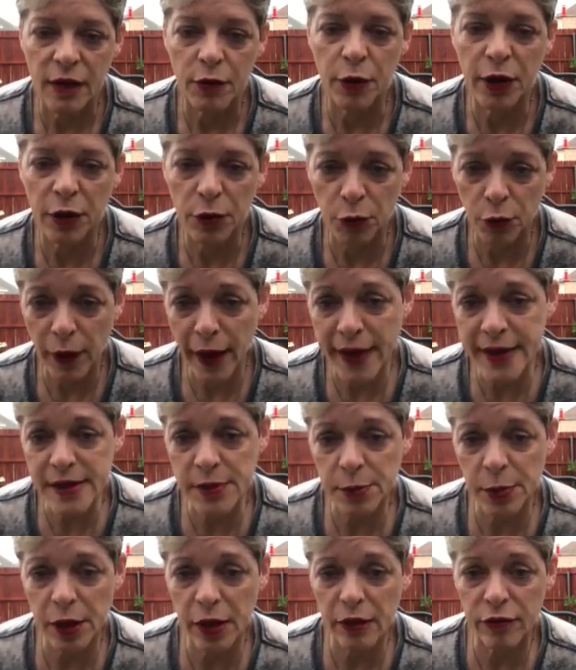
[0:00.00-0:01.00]
We could rise
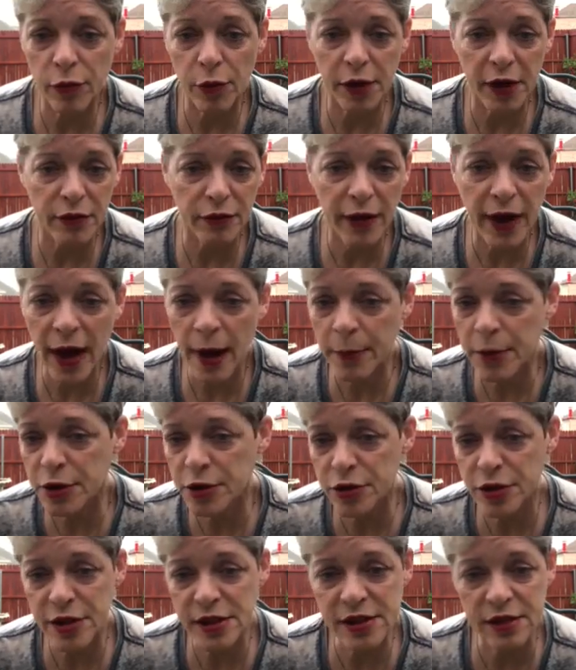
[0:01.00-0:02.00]
above whatever happened
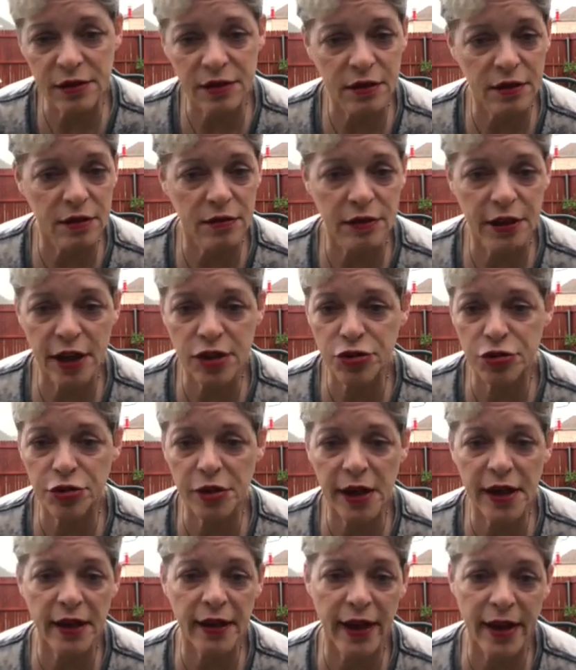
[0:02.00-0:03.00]
to us in
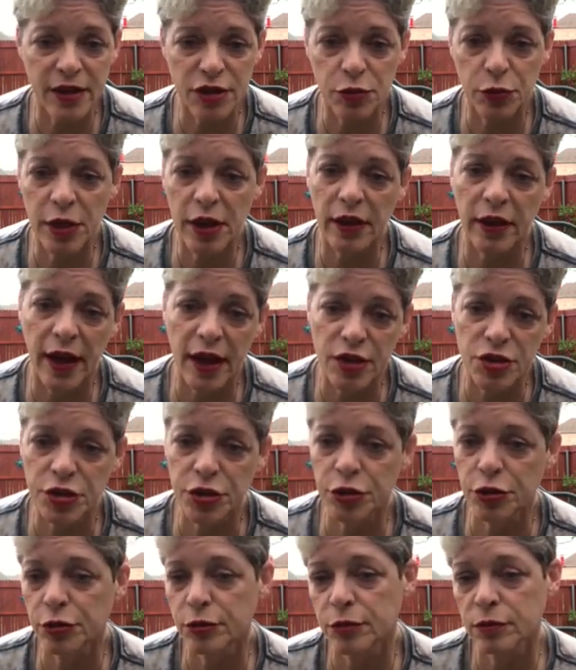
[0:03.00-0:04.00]
yesterday, last week, last
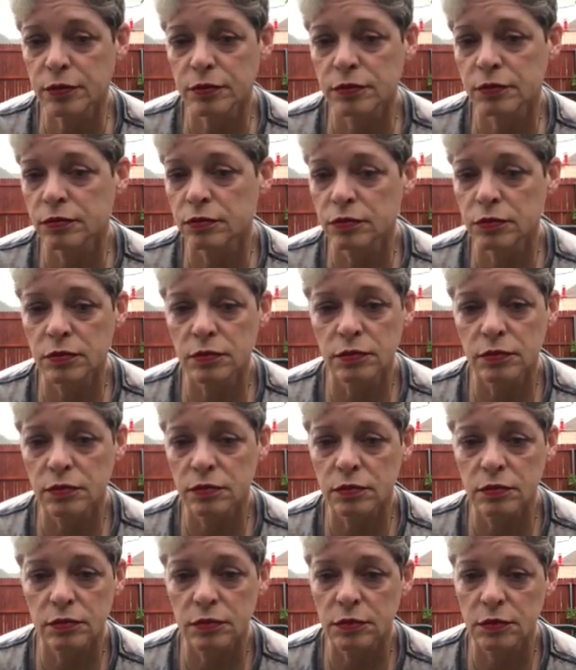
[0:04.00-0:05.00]
year,
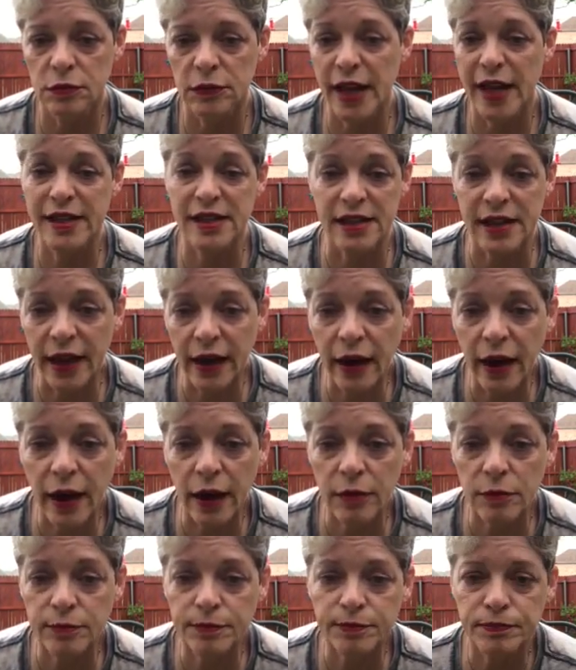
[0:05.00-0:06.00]
last
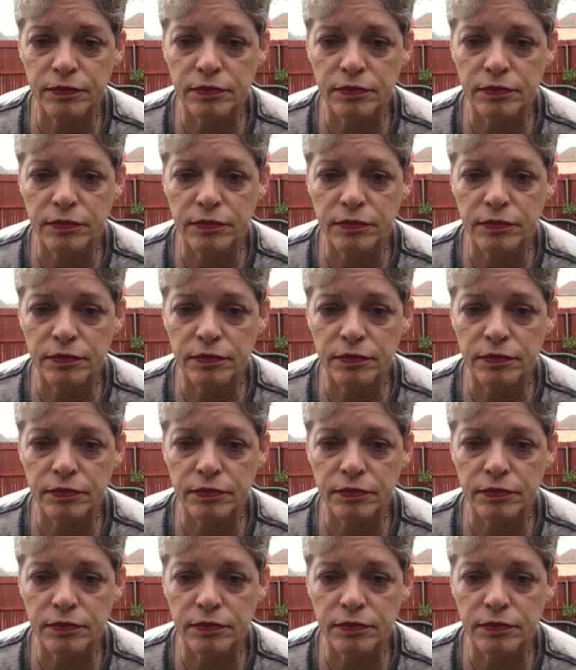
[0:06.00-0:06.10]
decade.